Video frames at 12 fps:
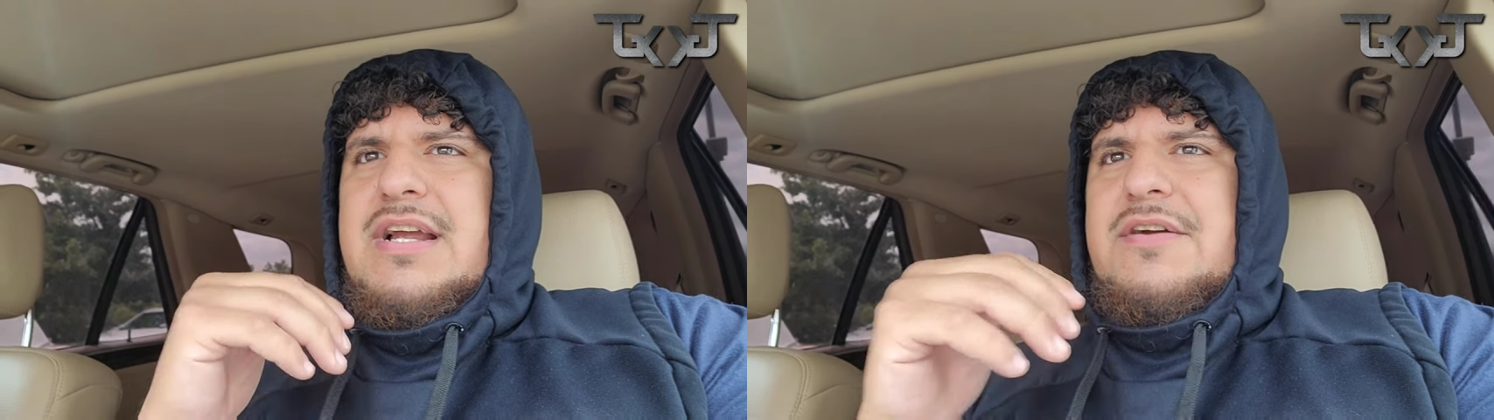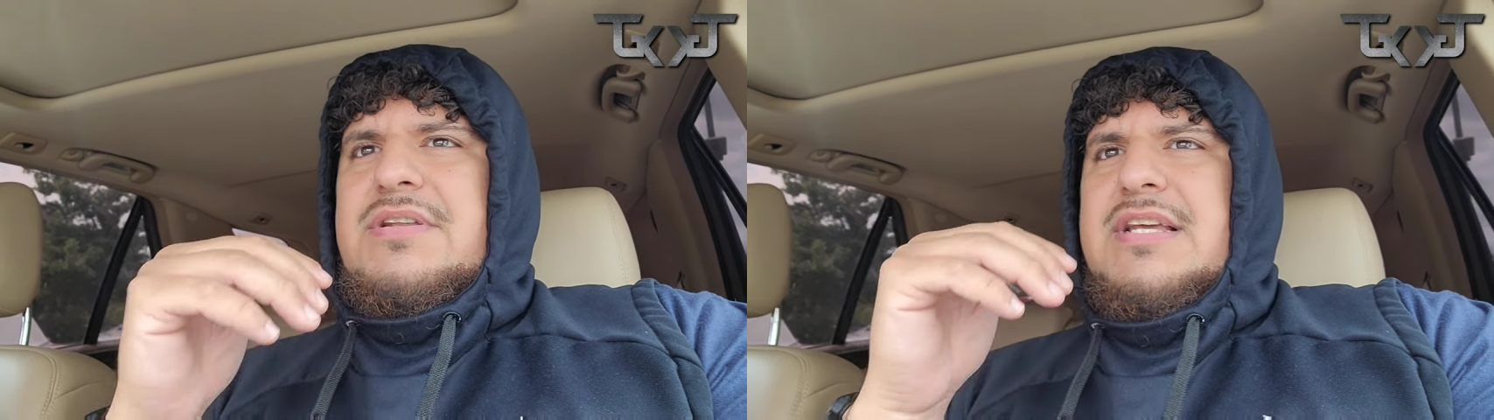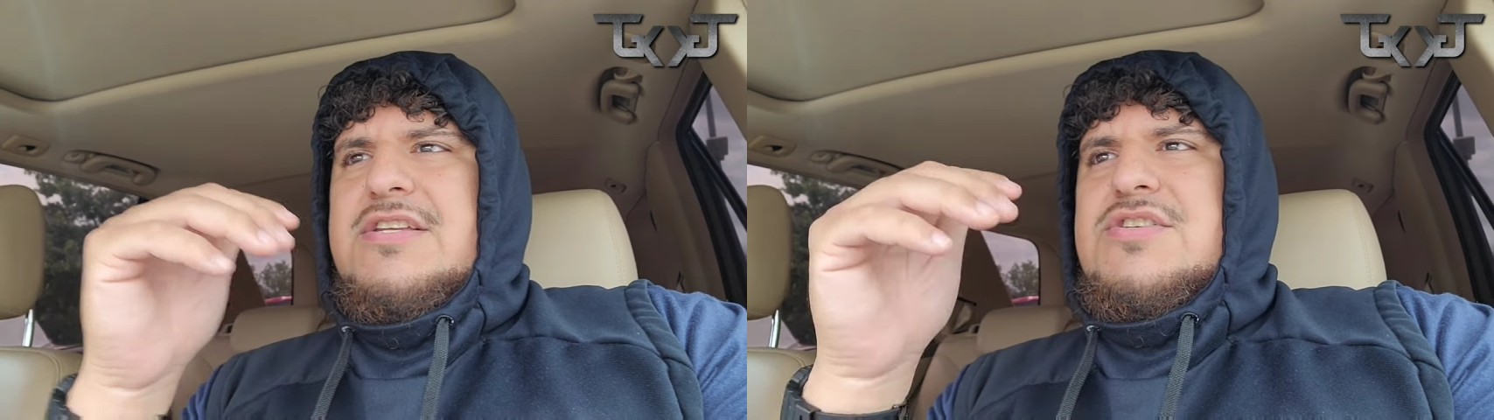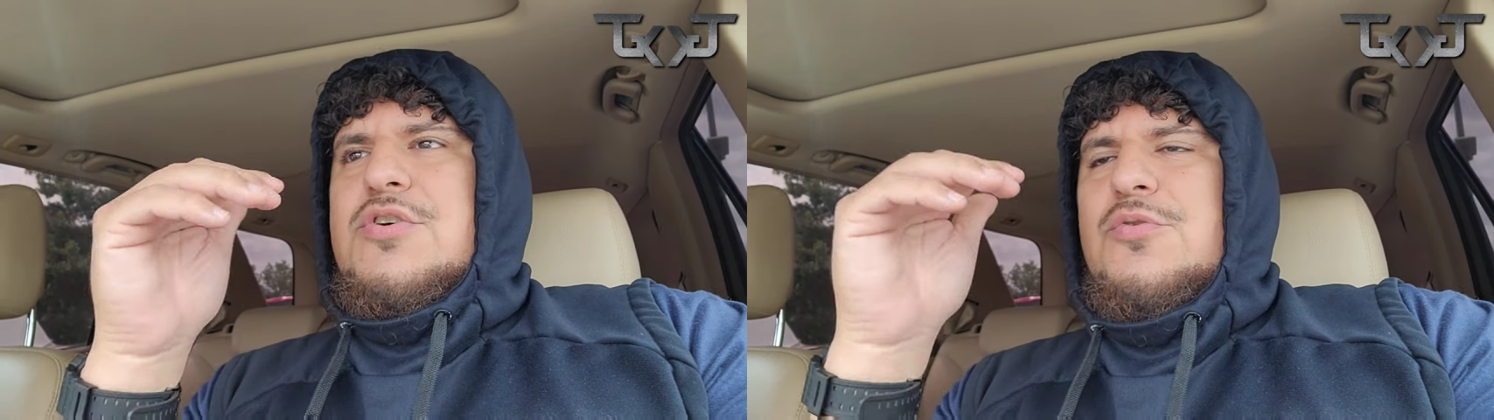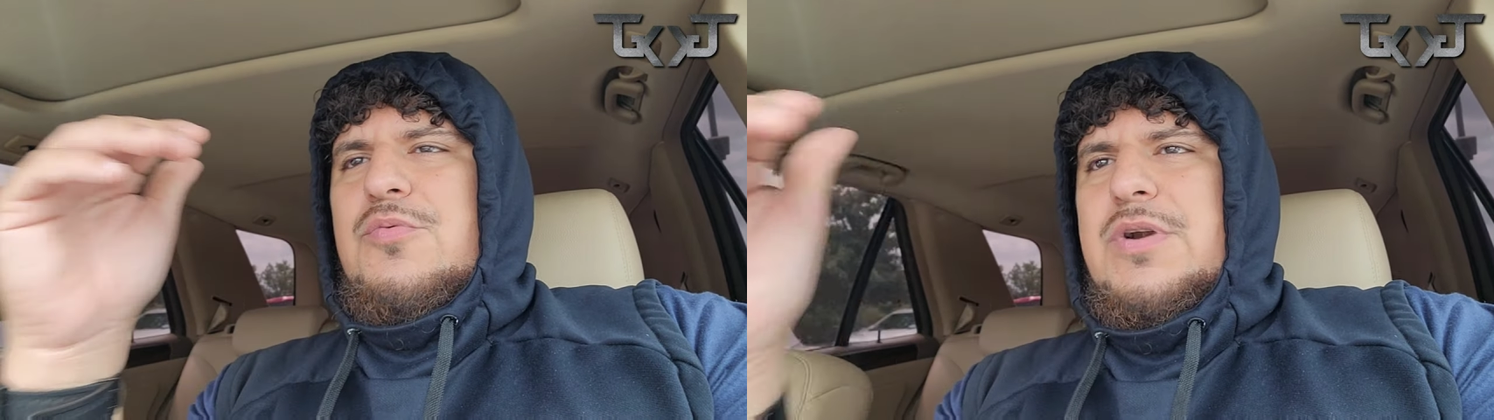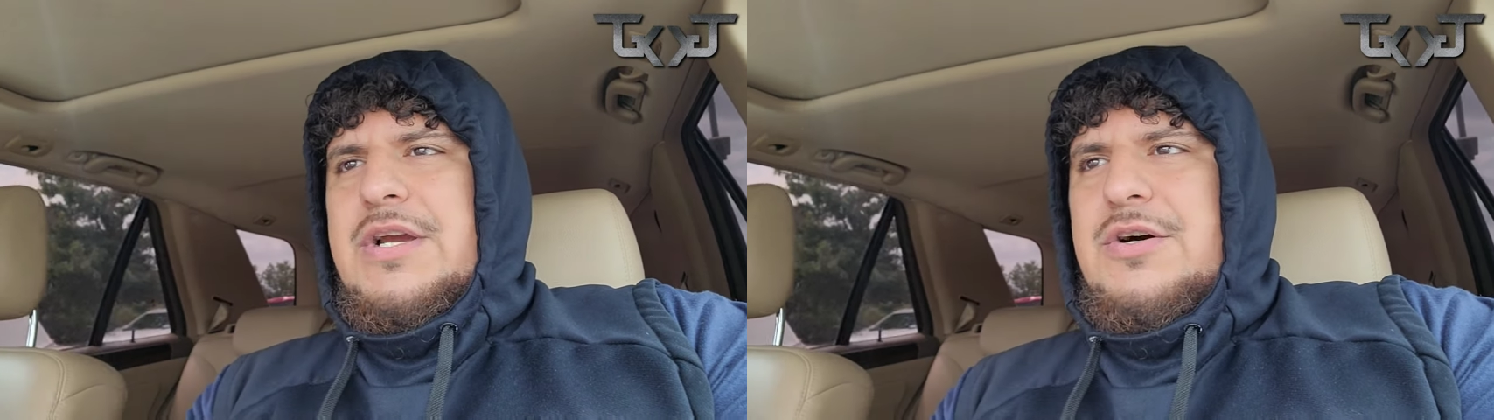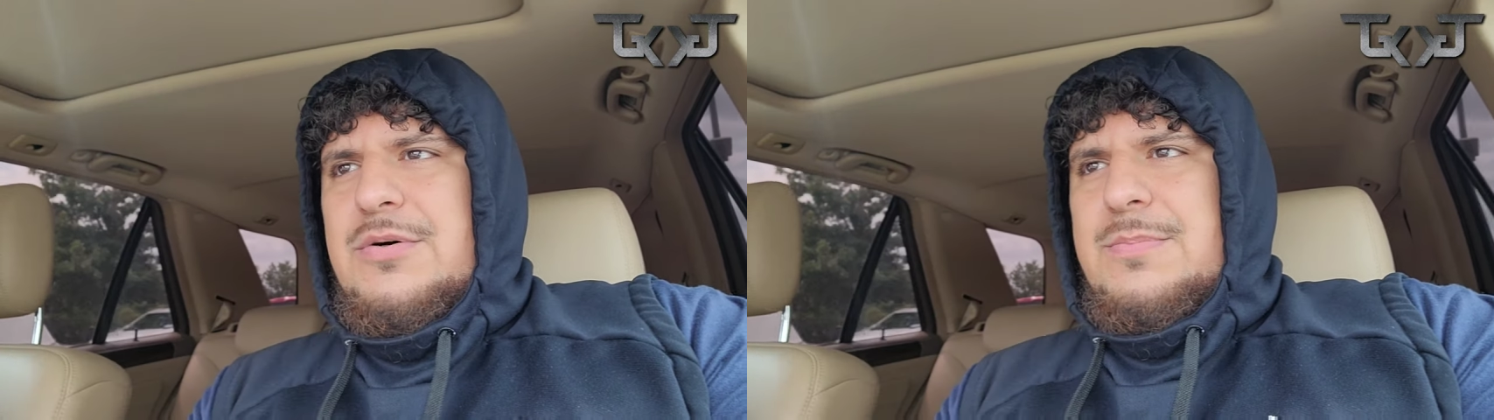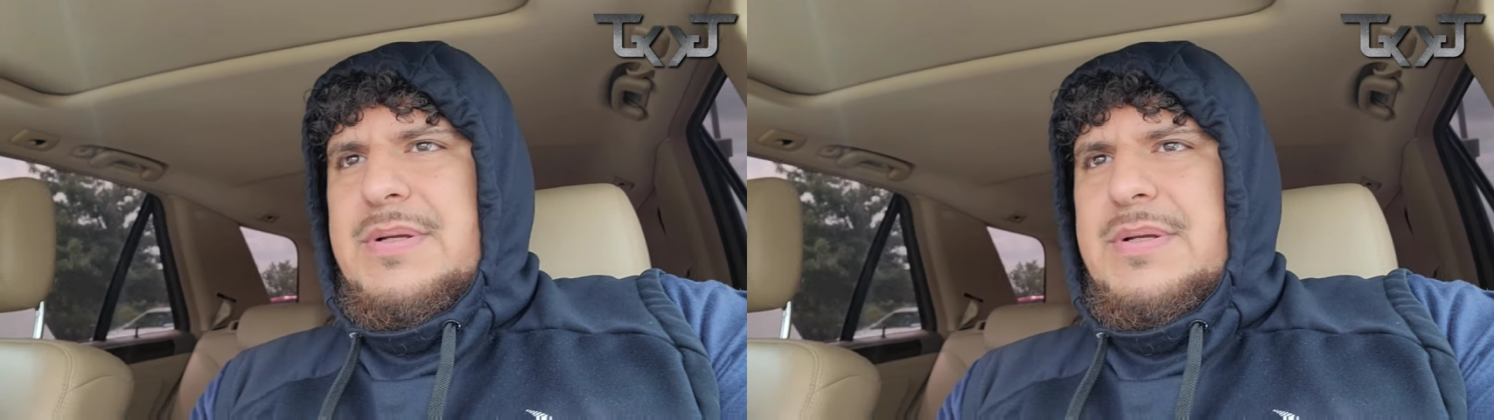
everything so real,